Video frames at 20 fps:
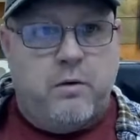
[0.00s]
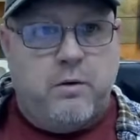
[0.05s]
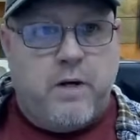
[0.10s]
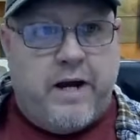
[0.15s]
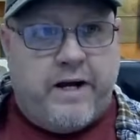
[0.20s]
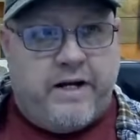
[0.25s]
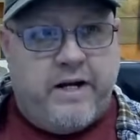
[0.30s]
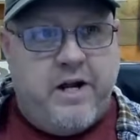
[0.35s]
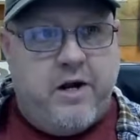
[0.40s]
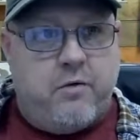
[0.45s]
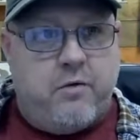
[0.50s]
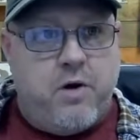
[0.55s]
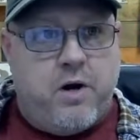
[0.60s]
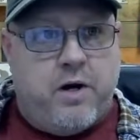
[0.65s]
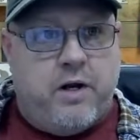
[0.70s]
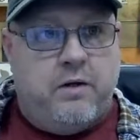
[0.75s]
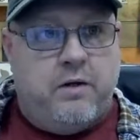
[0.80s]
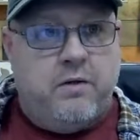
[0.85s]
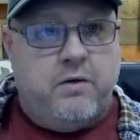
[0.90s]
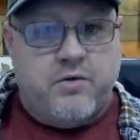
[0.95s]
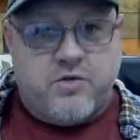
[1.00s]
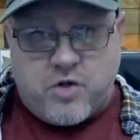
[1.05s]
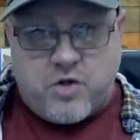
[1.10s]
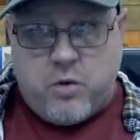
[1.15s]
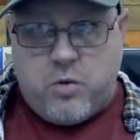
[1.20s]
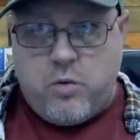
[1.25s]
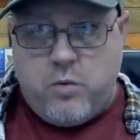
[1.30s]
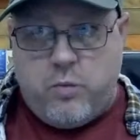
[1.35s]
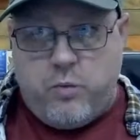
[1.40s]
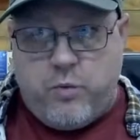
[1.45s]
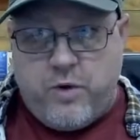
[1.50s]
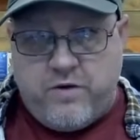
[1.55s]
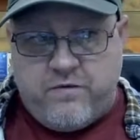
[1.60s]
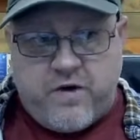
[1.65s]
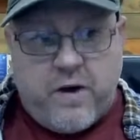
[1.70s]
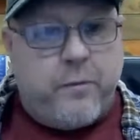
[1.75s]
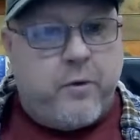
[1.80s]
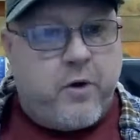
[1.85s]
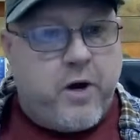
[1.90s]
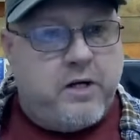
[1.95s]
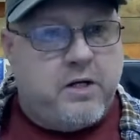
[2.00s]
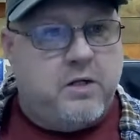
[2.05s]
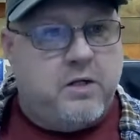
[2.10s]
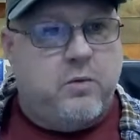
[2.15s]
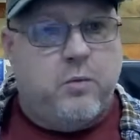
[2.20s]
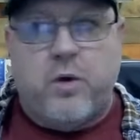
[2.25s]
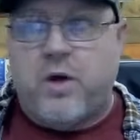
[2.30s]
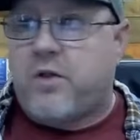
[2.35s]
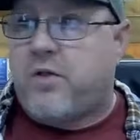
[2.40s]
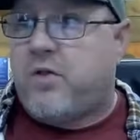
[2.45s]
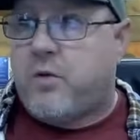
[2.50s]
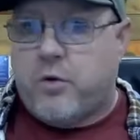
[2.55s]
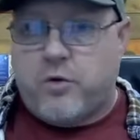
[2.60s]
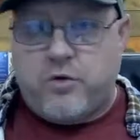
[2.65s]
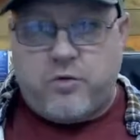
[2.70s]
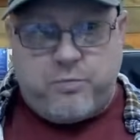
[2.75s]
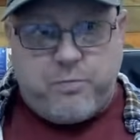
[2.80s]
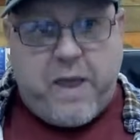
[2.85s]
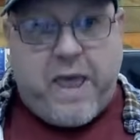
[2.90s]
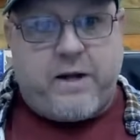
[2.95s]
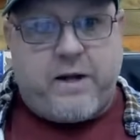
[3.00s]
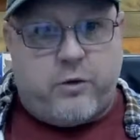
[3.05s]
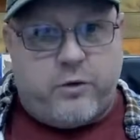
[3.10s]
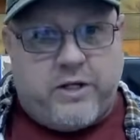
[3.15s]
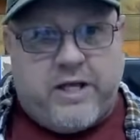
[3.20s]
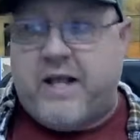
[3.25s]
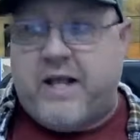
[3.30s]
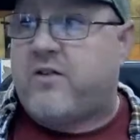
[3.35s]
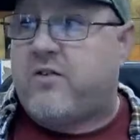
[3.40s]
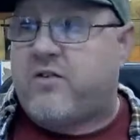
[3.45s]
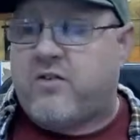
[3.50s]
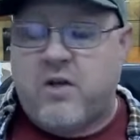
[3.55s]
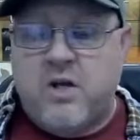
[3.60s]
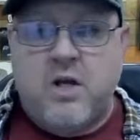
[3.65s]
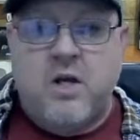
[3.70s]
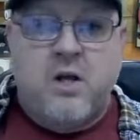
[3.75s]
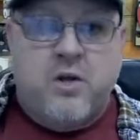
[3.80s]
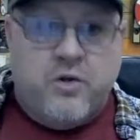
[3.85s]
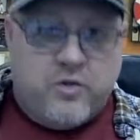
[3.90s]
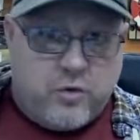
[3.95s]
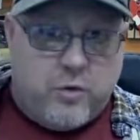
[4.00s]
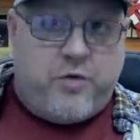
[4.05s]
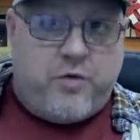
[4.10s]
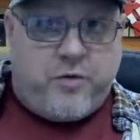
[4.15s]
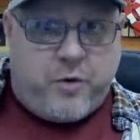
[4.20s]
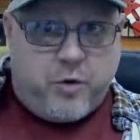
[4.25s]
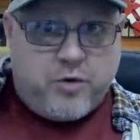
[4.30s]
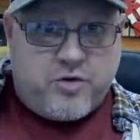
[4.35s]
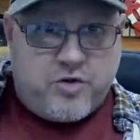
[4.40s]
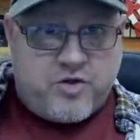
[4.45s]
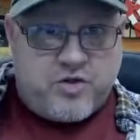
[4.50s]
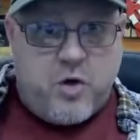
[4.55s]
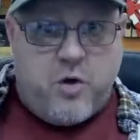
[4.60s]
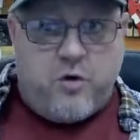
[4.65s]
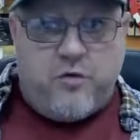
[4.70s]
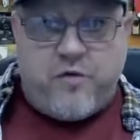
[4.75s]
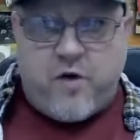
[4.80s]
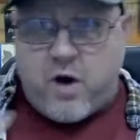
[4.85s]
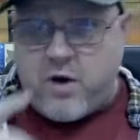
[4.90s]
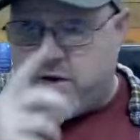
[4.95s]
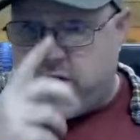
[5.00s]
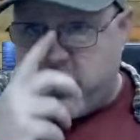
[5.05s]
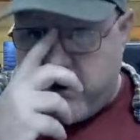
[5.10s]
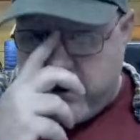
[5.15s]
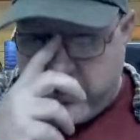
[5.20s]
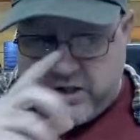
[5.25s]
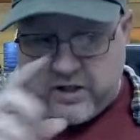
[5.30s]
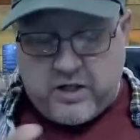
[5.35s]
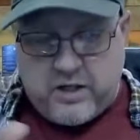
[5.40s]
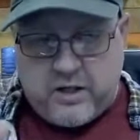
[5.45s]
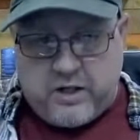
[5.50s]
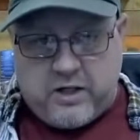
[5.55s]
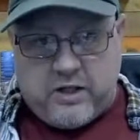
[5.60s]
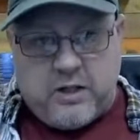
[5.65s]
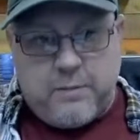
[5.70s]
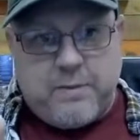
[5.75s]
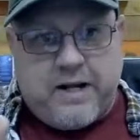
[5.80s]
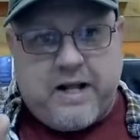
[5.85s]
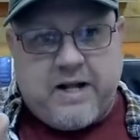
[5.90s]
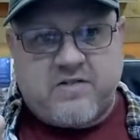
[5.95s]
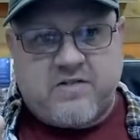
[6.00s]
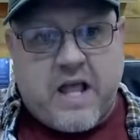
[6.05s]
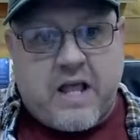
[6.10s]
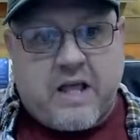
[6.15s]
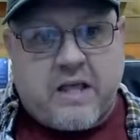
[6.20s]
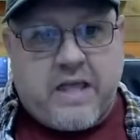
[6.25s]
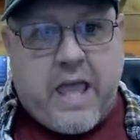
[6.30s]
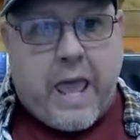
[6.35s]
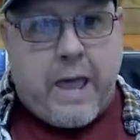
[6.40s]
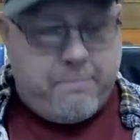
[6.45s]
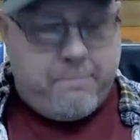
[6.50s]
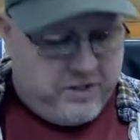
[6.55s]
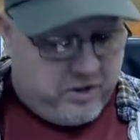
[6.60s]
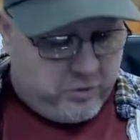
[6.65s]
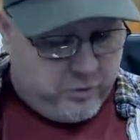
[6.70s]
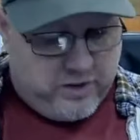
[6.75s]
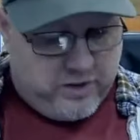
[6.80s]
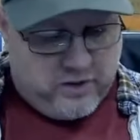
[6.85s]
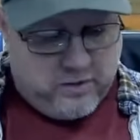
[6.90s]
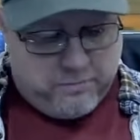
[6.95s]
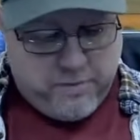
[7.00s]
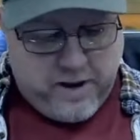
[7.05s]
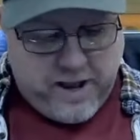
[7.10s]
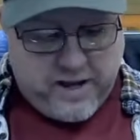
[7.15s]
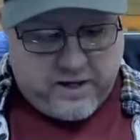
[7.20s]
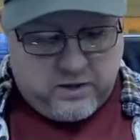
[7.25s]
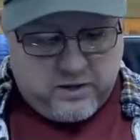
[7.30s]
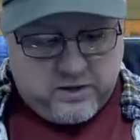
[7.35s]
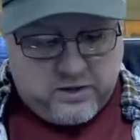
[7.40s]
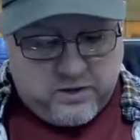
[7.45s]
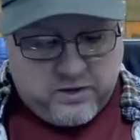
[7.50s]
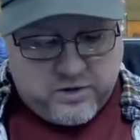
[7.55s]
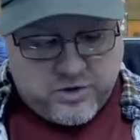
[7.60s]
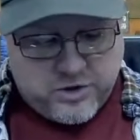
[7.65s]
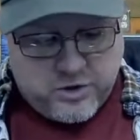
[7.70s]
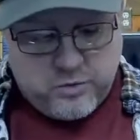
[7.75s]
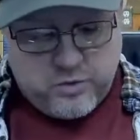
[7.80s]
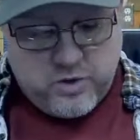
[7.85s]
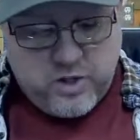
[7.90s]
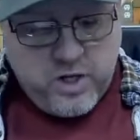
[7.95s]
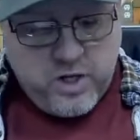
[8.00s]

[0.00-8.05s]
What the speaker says: I can hear it running. So we've upgraded with those paddle kits. So it throws the snow farther and it eliminates that gap between the paddle and the chute.